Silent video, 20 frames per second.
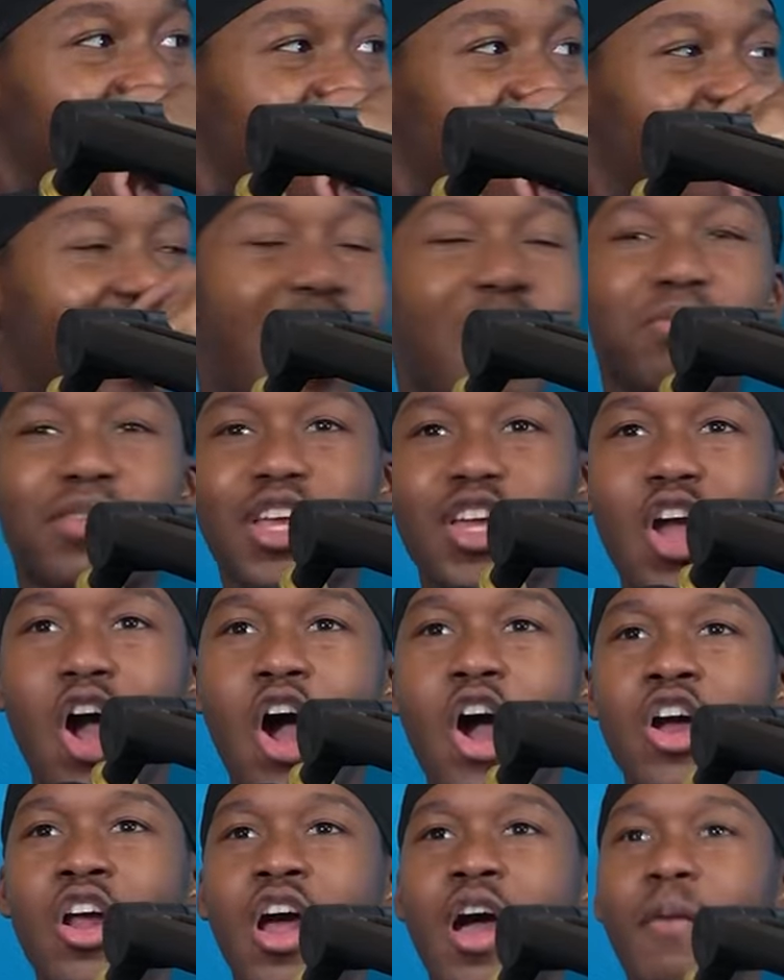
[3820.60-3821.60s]
is, Stomp the
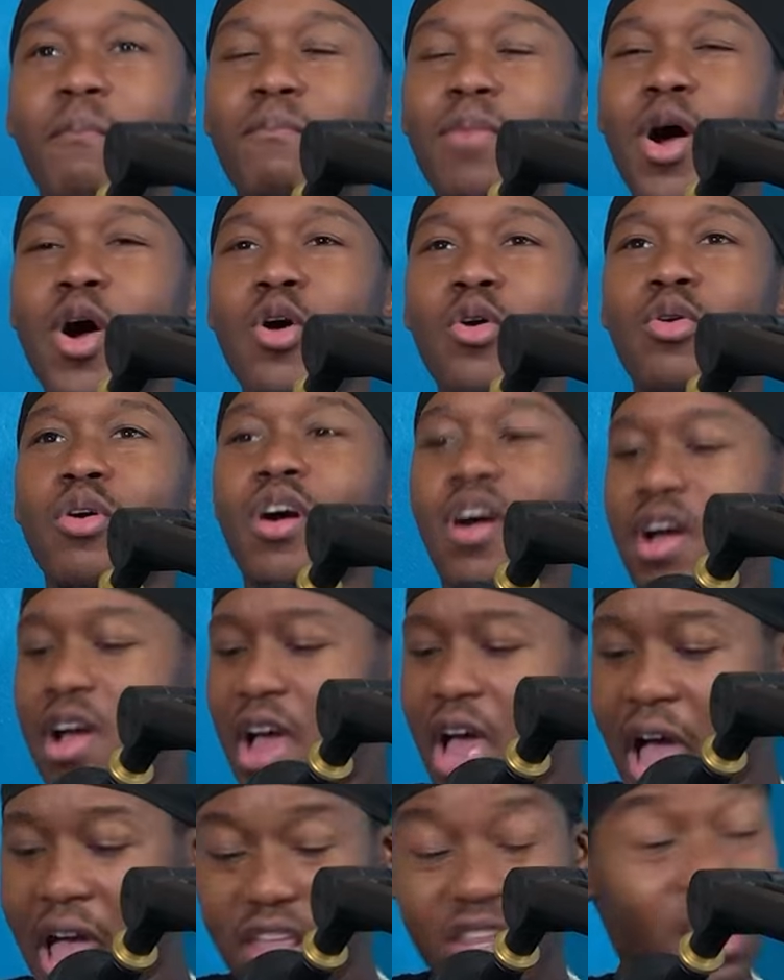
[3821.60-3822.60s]
Yard, bro.
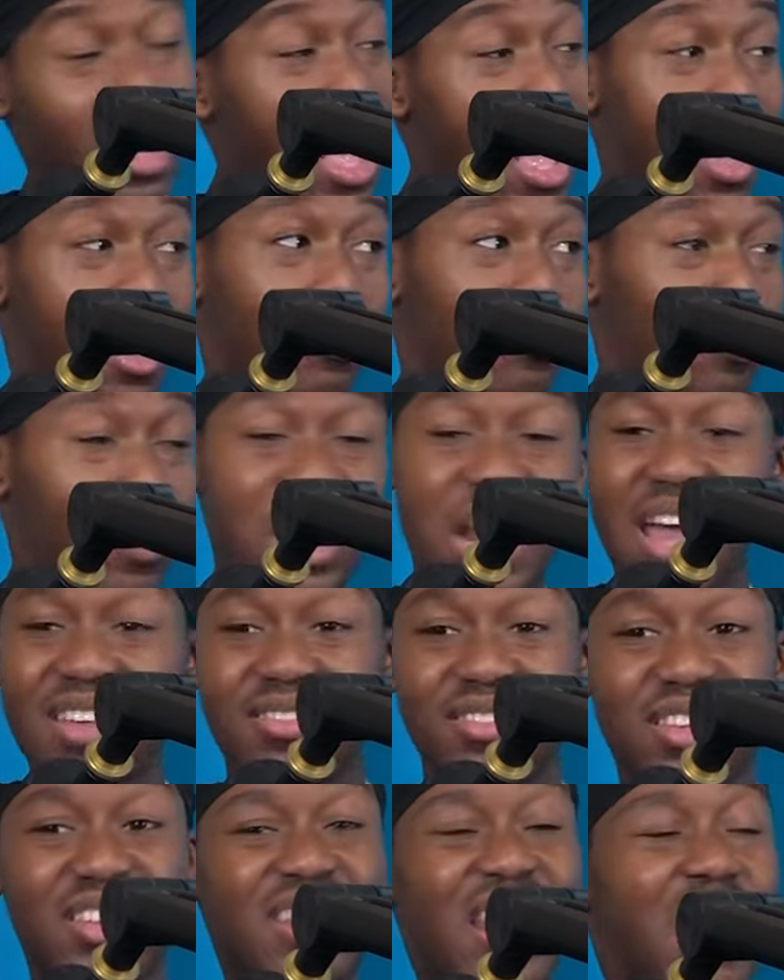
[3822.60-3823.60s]
I, I, when I
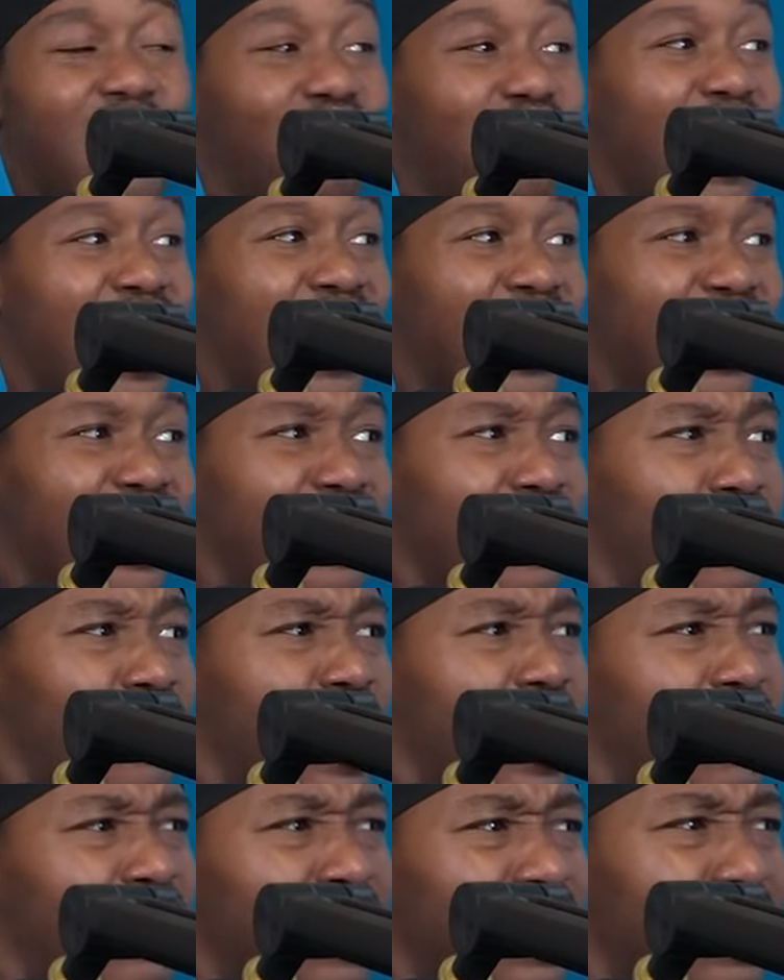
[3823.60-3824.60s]
seen that ranking or whatever,